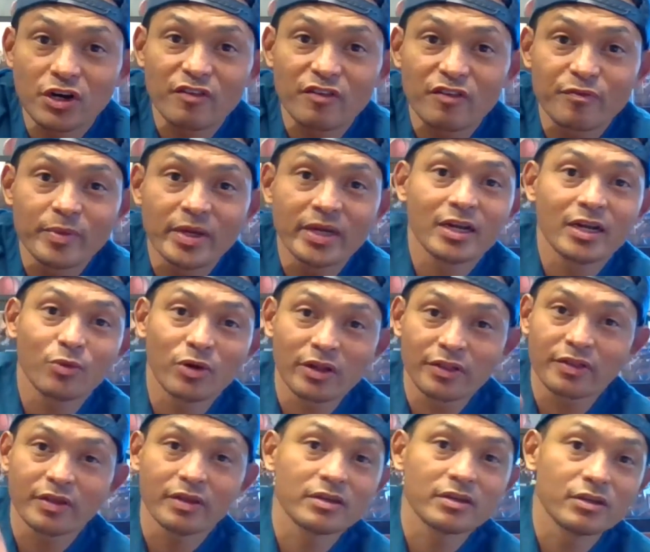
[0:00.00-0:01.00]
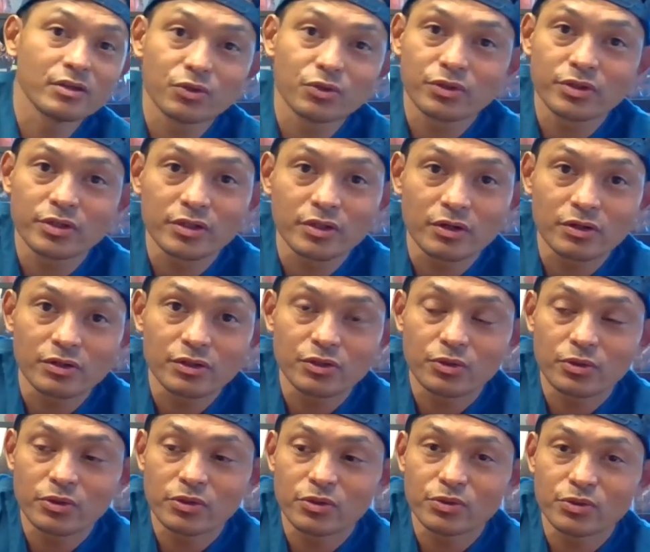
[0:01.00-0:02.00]
off, man, I want to thank you. You know,
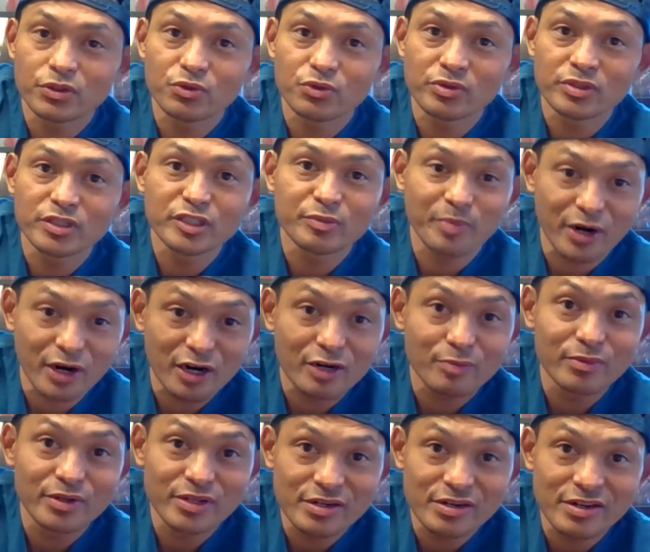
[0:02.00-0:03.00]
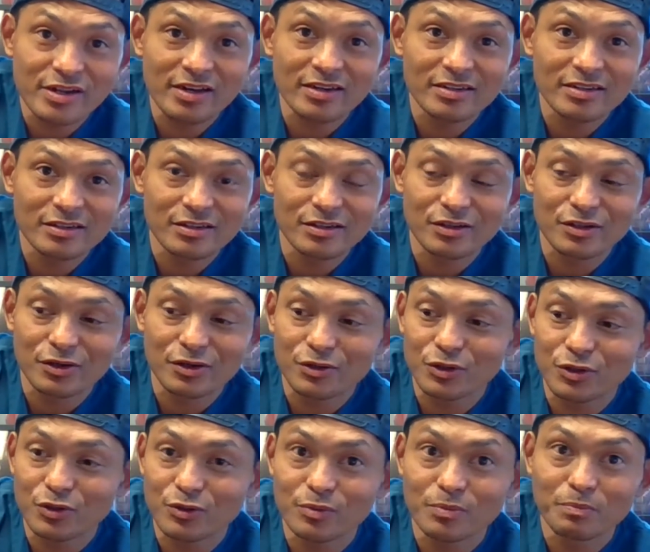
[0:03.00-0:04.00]
you you inspired me today. You know,
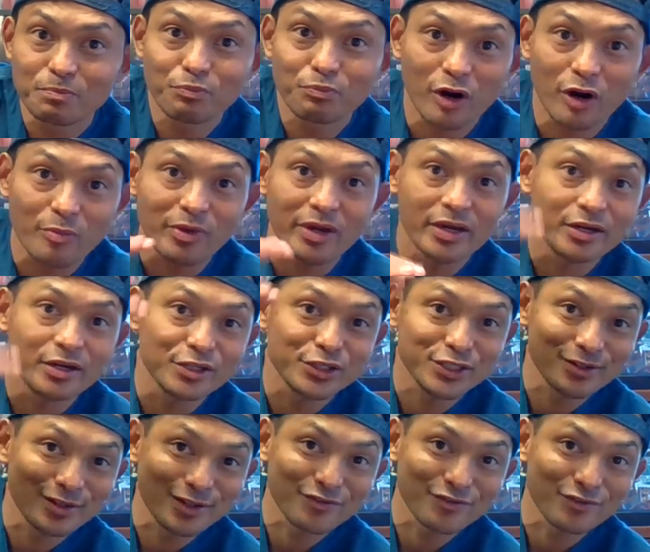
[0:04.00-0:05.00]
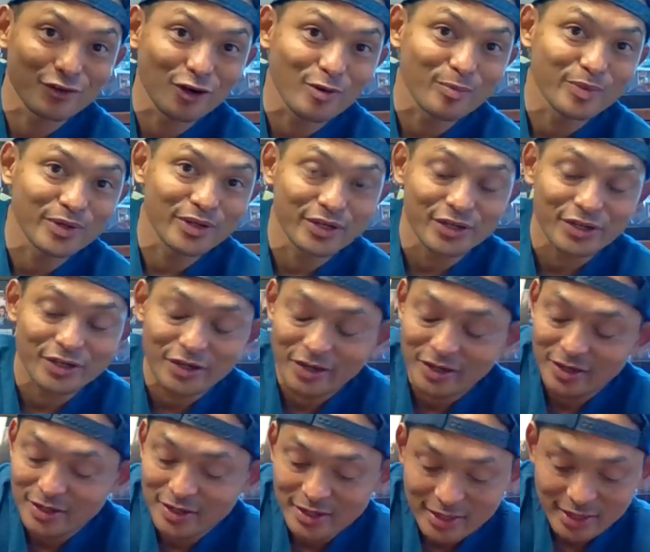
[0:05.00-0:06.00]
you brought my energy level up here,
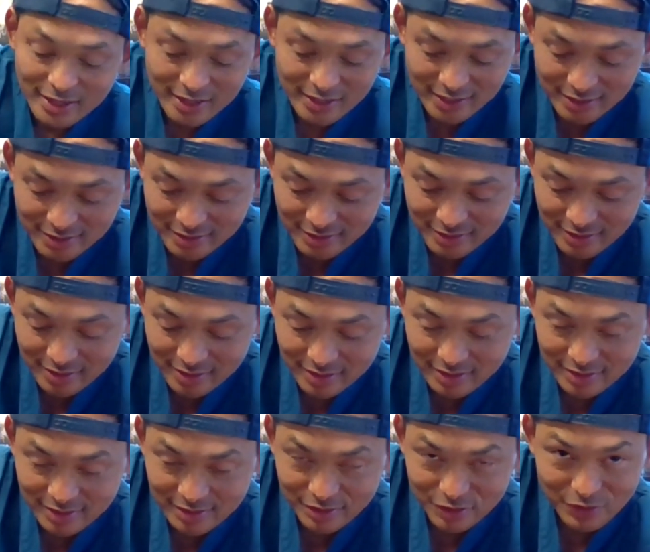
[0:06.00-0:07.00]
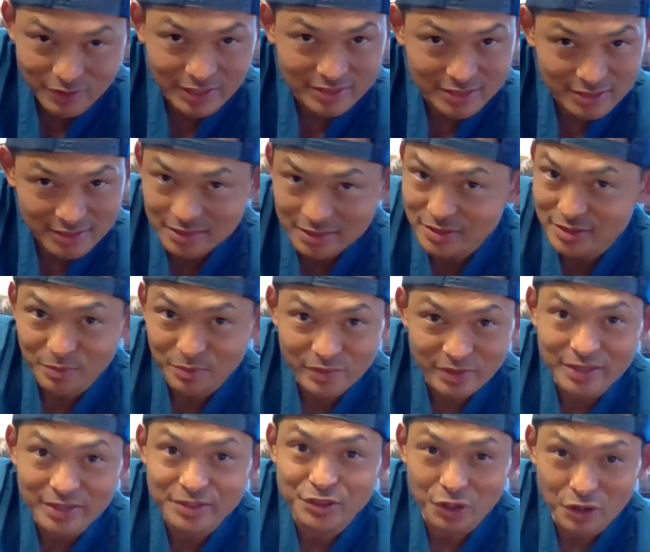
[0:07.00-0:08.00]
and uh, you know that's that's something
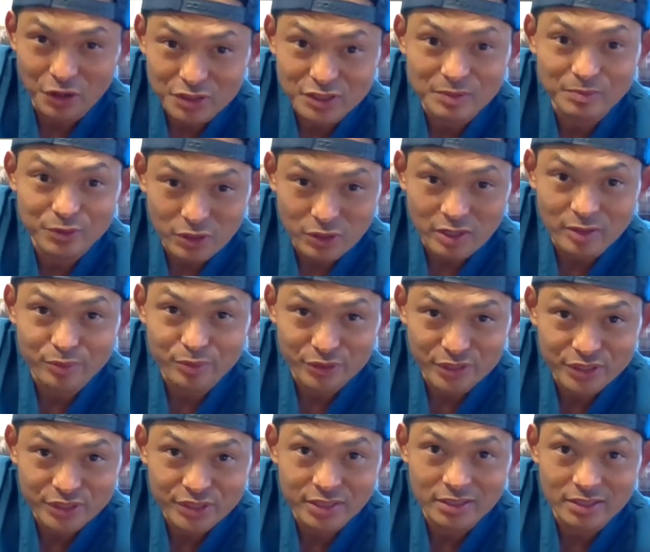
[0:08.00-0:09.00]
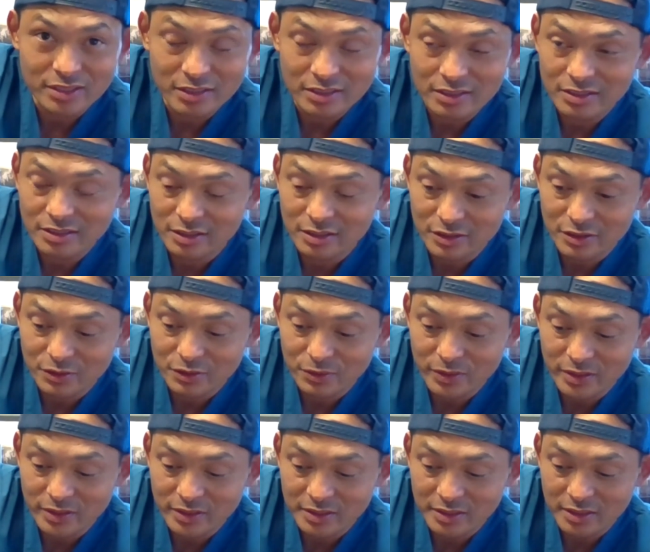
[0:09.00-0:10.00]
that's awesome. So I appreciate you. You know,
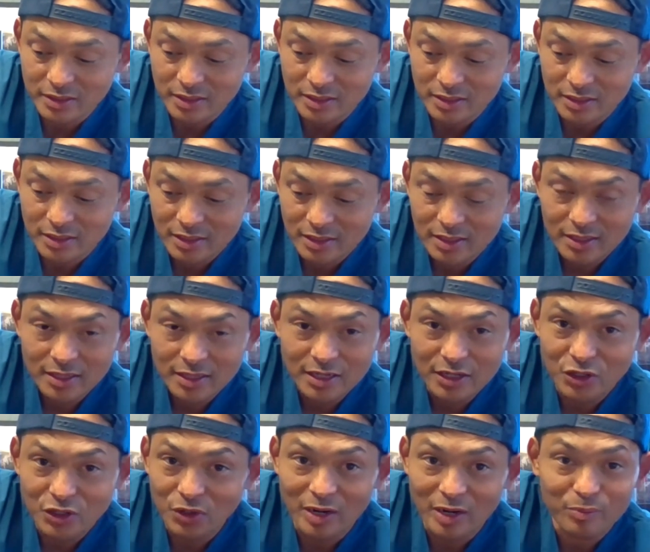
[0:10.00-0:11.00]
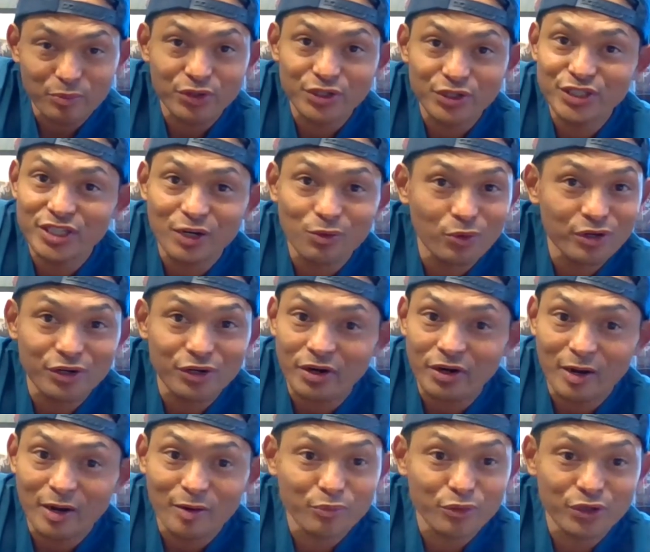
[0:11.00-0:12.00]
and uh, you know I appreciate you.
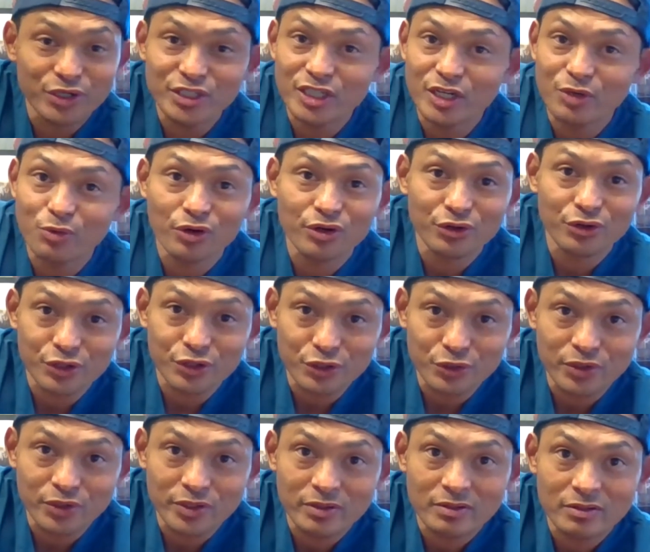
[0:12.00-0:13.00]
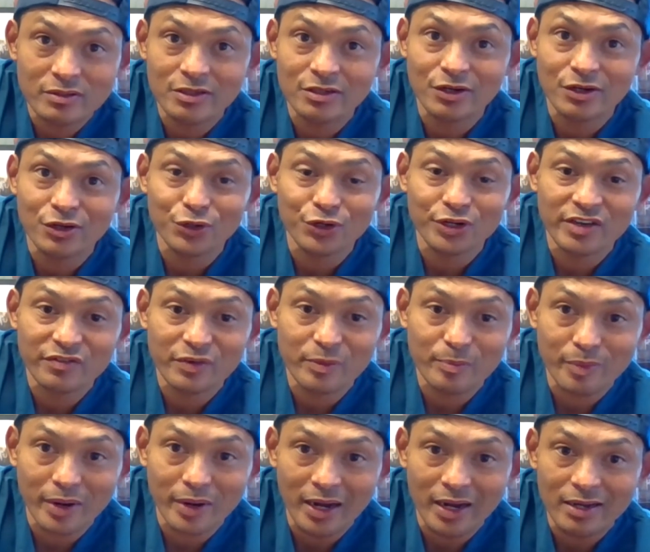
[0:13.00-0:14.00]
I appreciate what you're doing. You know, you're giving
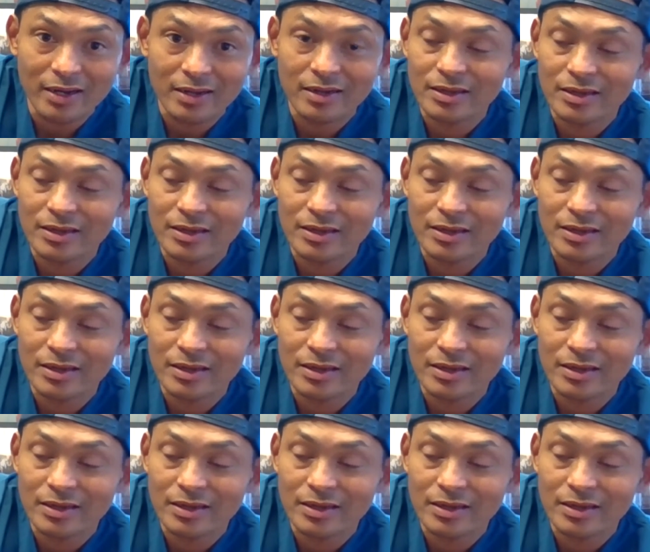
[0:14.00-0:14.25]
back,